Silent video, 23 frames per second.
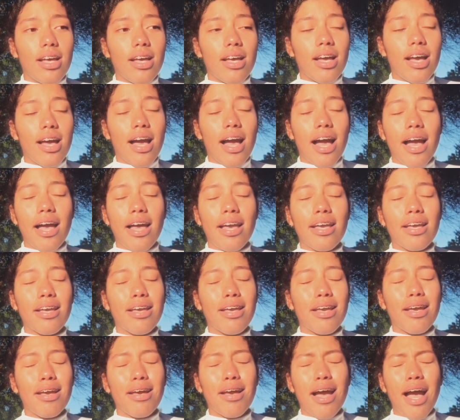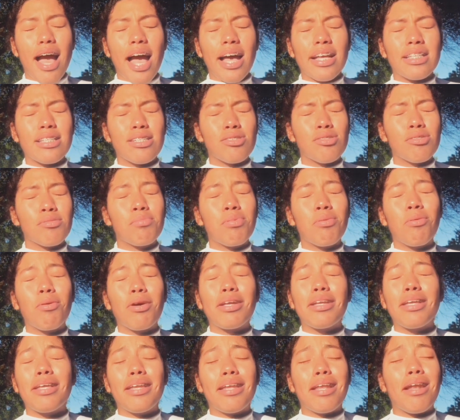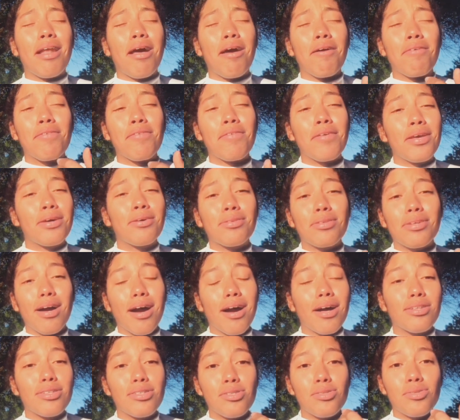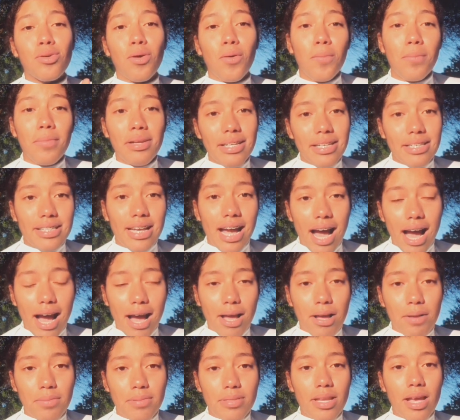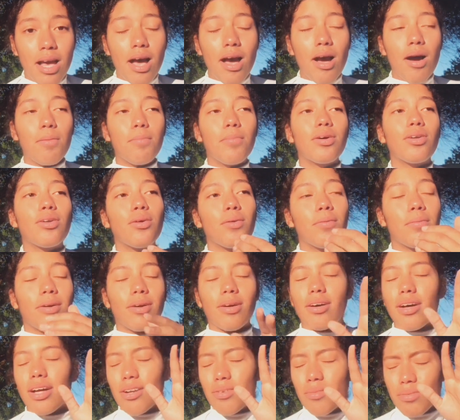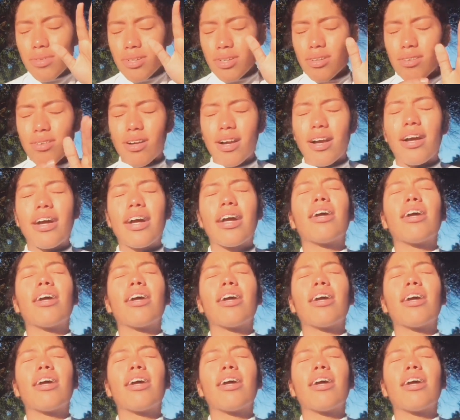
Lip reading: I disappointed and I failed God so many times. But no, I don't want to cry.